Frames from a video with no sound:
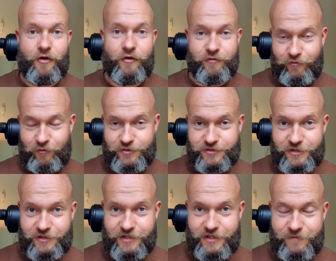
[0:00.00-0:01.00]

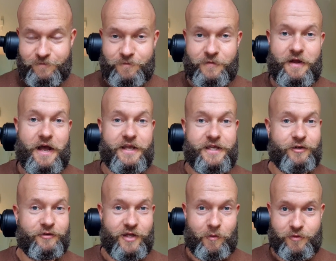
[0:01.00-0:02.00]
Unfortunately, I
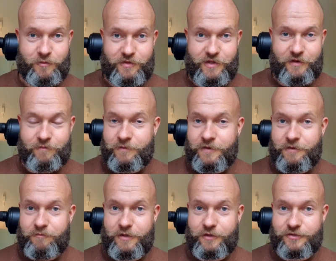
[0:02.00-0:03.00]
cannot help you with that,
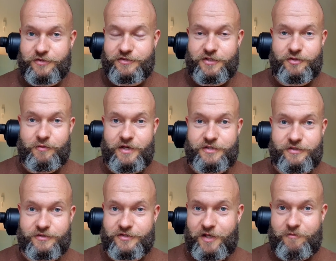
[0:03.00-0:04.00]
because the
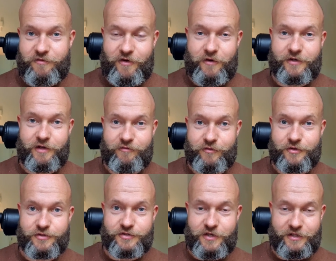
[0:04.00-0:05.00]
situations can be very
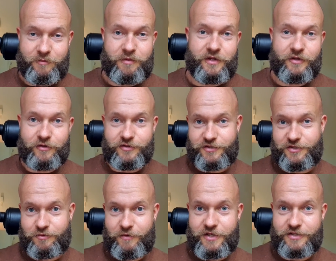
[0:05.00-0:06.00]
diverse, and depending on the
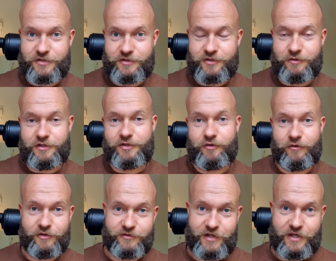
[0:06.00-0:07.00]
situation, you need to
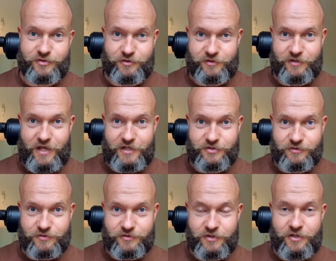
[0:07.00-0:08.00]
undertake certain
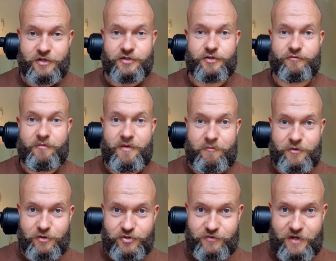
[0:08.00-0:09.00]
actions. So remember
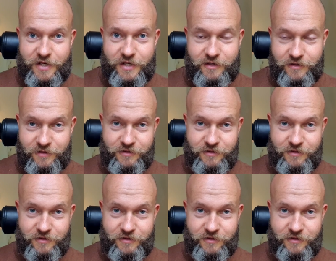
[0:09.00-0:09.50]
your training,